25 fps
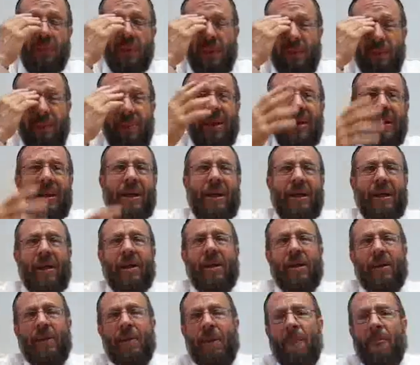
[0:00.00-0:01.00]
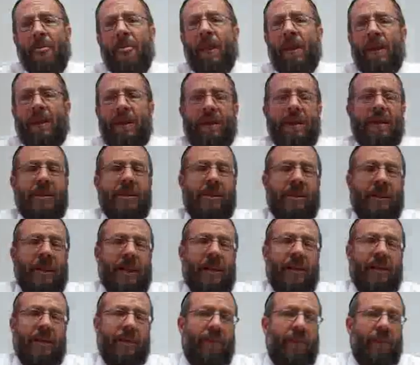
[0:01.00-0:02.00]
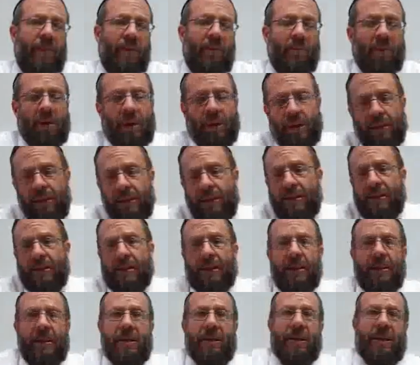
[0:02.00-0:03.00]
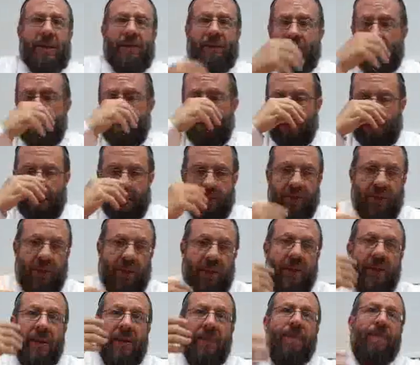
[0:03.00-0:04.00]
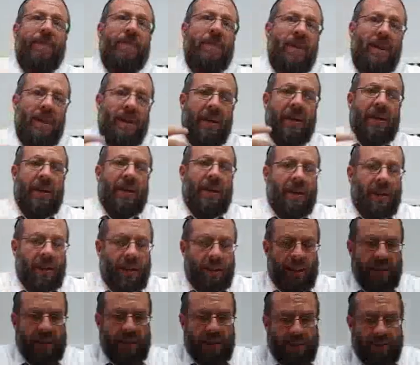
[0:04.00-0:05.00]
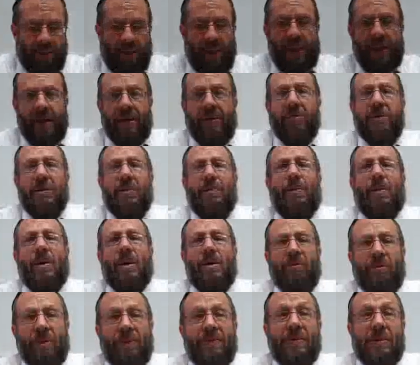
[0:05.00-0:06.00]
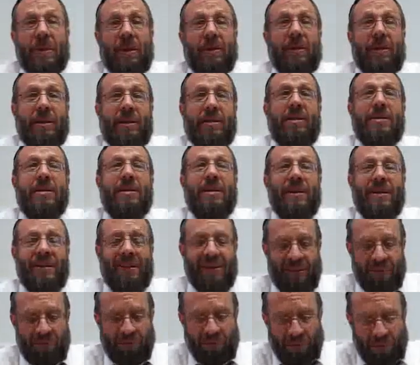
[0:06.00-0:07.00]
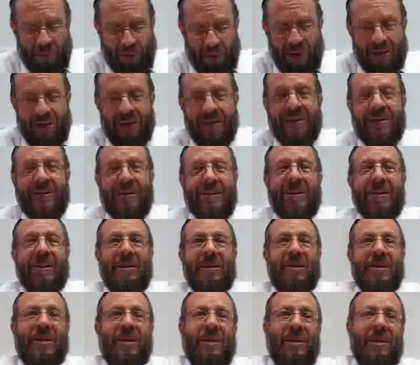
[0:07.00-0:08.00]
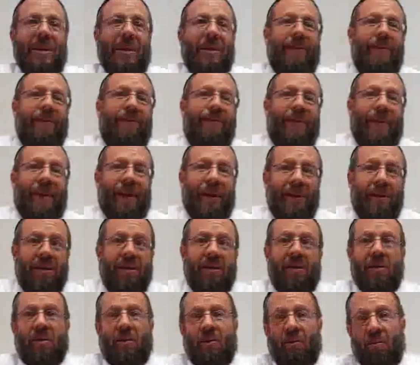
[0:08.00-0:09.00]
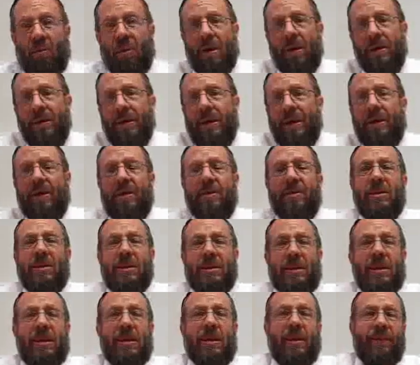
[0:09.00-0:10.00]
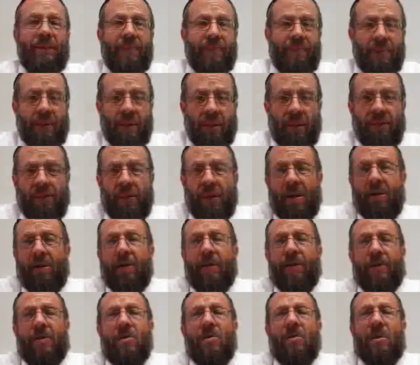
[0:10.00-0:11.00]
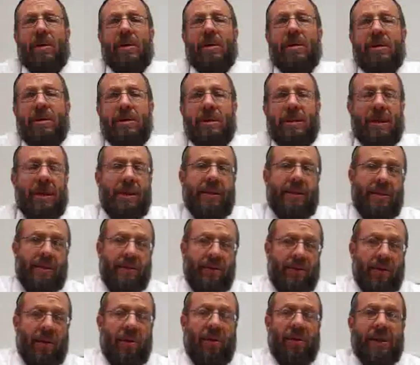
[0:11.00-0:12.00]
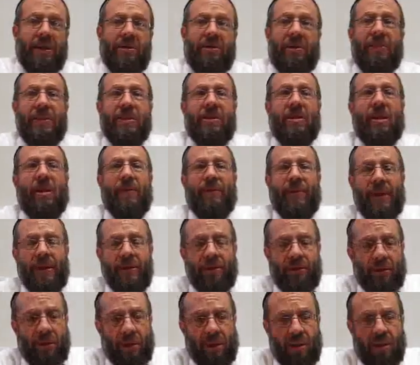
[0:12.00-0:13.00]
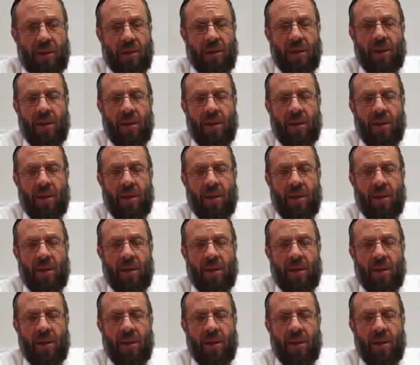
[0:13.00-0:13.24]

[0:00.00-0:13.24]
Meaning is that what I understand, and I want to actually expound upon Reb Tzadok's remarks, that in fact one can understand Kabbalah, of course, as certainly as Rabbi Soloveitchik